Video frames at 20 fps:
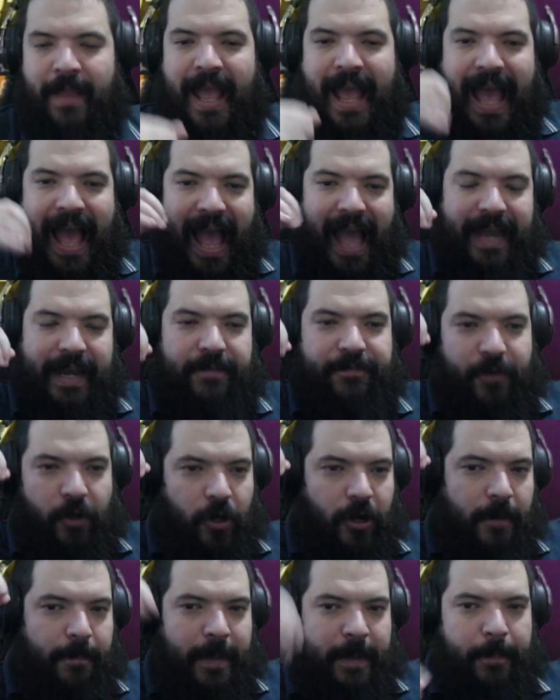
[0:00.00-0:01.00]
And if you're
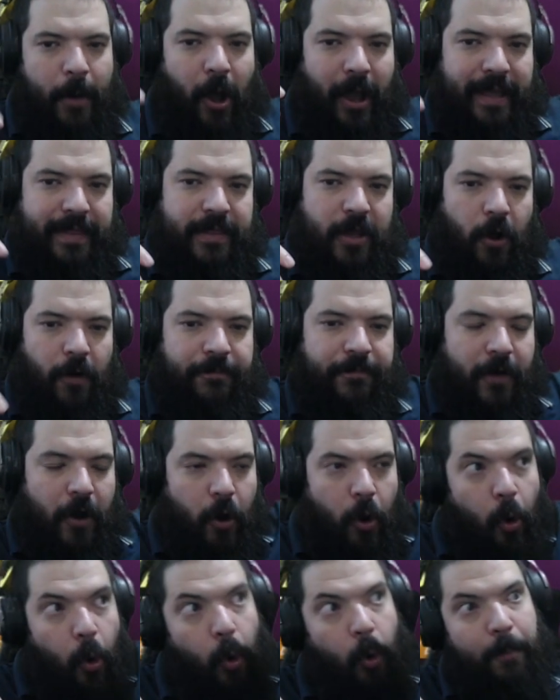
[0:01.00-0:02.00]
going to be buying the offer
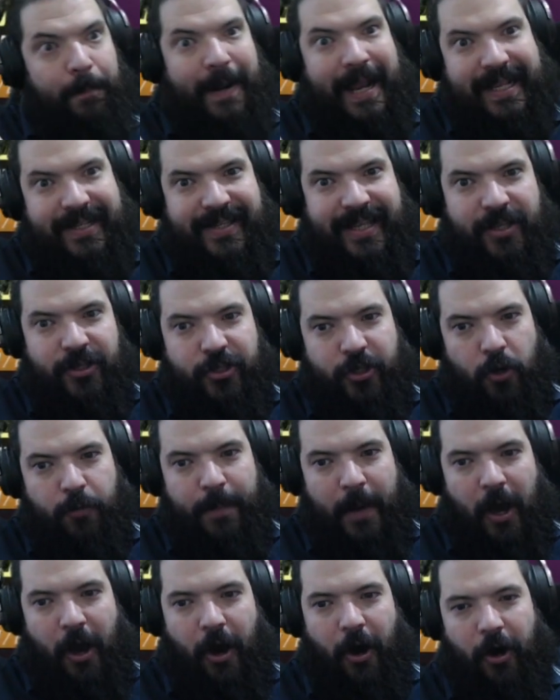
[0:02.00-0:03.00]
or blitzing
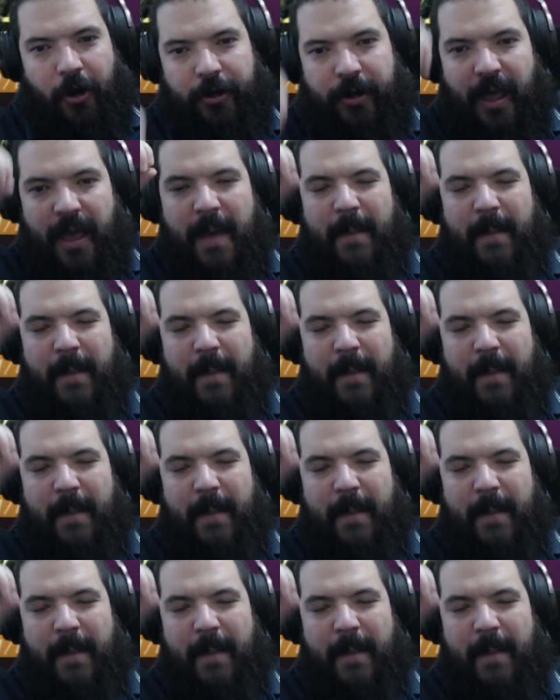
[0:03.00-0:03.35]
super hard,